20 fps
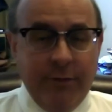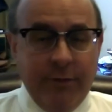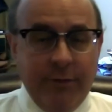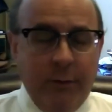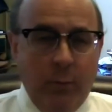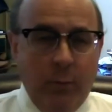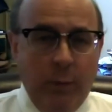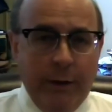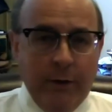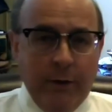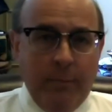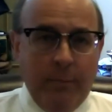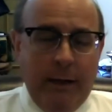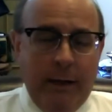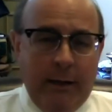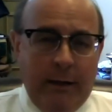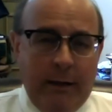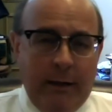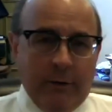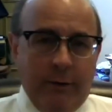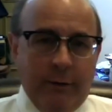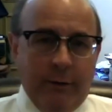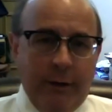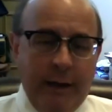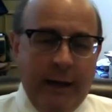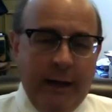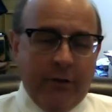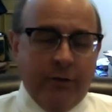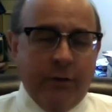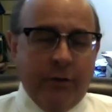for the winter meetings of the
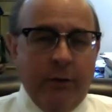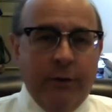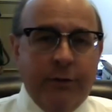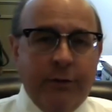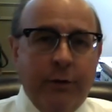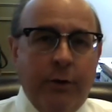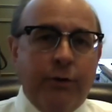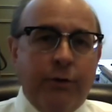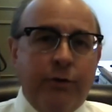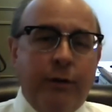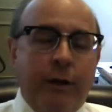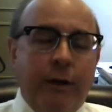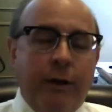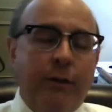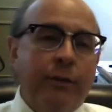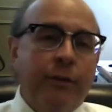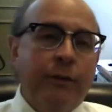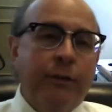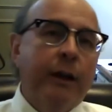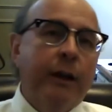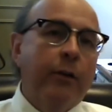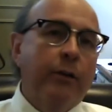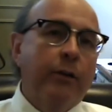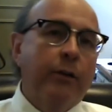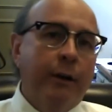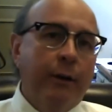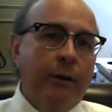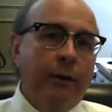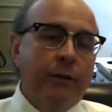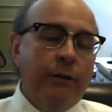National Association of
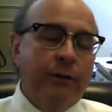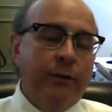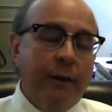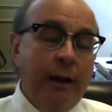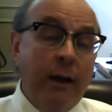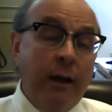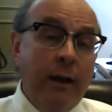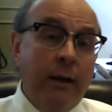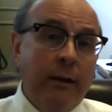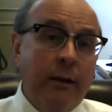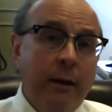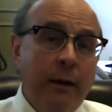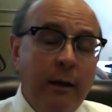Secretaries of State